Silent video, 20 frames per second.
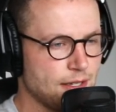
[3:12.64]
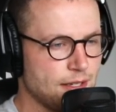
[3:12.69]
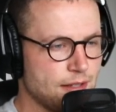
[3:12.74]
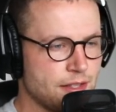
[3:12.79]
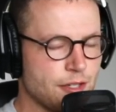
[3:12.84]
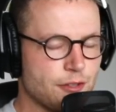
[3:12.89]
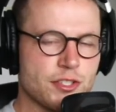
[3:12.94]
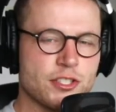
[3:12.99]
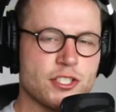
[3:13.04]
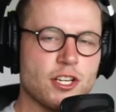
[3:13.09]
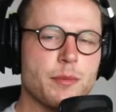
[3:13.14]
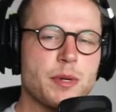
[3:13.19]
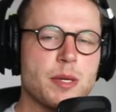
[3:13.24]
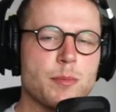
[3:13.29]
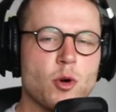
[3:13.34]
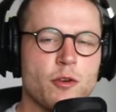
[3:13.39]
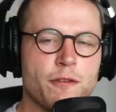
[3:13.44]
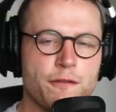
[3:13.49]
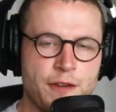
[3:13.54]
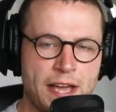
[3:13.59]
There are so many
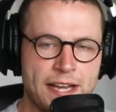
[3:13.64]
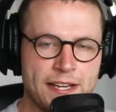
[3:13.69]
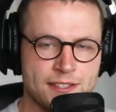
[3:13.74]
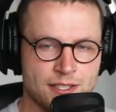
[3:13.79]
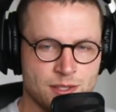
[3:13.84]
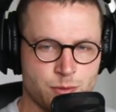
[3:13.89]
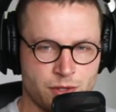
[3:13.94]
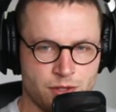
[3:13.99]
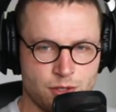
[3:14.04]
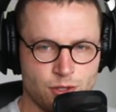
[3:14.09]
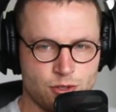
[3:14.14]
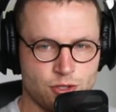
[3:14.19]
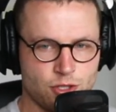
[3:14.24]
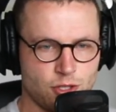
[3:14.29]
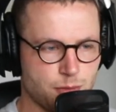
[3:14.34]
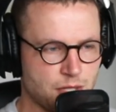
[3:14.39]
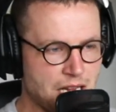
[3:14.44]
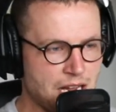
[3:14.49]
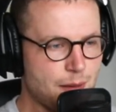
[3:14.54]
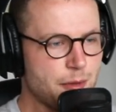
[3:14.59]
more factors with
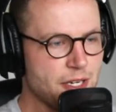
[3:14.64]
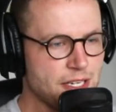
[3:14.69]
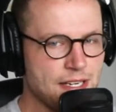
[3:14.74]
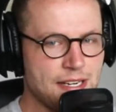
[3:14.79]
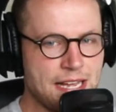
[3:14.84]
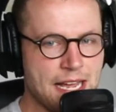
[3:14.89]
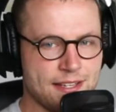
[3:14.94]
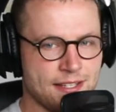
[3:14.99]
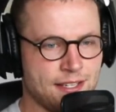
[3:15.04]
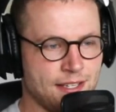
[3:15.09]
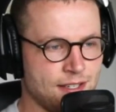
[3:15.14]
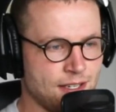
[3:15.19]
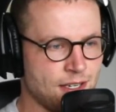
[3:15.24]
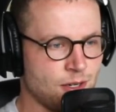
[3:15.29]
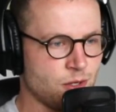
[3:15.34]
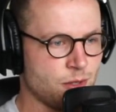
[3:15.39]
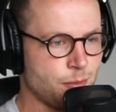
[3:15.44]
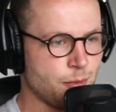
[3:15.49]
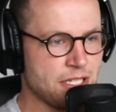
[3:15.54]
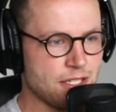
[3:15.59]
YouTube coming in at you. You know
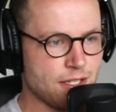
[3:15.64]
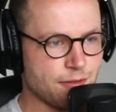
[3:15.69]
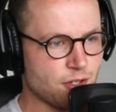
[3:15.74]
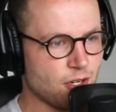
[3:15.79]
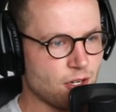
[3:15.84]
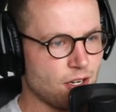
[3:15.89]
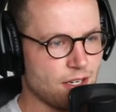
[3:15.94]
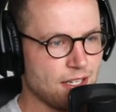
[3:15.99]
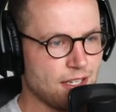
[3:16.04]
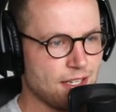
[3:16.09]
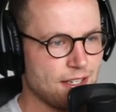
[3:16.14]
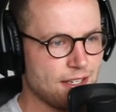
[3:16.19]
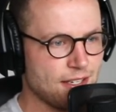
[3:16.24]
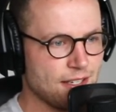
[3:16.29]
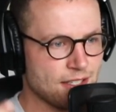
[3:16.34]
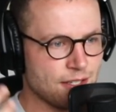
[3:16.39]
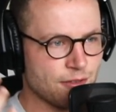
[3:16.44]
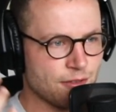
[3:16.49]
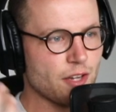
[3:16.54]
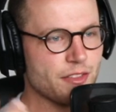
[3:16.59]
what I mean? You've got
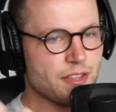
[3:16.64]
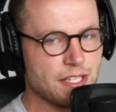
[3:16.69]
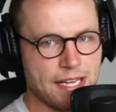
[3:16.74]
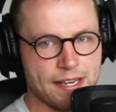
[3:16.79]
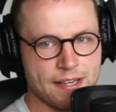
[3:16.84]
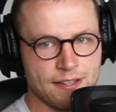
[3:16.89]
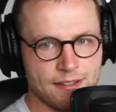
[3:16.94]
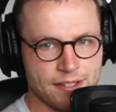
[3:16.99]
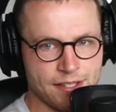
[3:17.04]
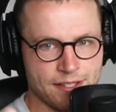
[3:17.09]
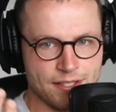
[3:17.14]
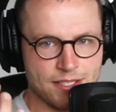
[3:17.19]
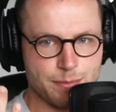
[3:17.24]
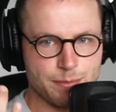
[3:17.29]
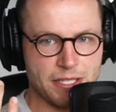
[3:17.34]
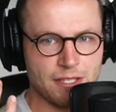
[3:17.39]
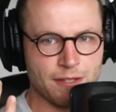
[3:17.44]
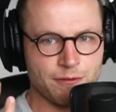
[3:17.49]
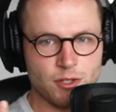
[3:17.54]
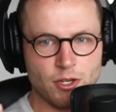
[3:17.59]
you've got the analytics,
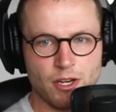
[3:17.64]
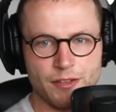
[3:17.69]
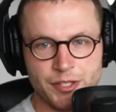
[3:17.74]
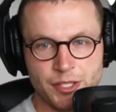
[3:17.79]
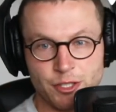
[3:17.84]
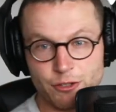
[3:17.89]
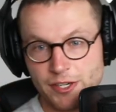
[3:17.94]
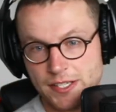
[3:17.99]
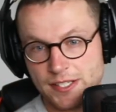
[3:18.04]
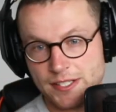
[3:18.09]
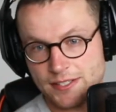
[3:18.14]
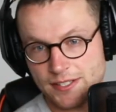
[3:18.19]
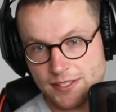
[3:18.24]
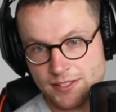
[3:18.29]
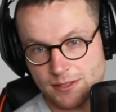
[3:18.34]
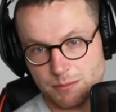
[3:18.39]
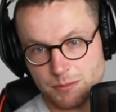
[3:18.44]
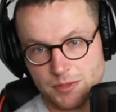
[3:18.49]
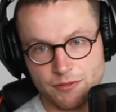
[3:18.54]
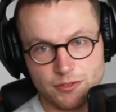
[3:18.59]
but you've got the
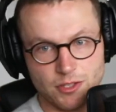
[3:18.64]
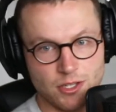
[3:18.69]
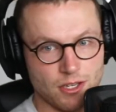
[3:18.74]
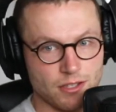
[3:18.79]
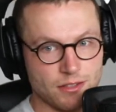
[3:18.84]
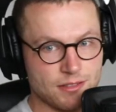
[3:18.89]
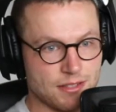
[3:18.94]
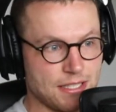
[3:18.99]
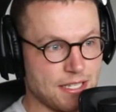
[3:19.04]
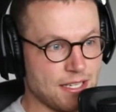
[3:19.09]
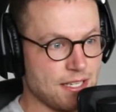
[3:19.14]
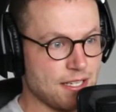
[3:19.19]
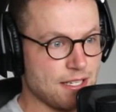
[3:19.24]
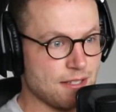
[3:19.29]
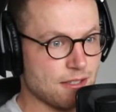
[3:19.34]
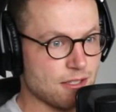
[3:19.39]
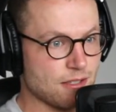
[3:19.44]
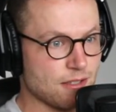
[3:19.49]
criticism, you've got the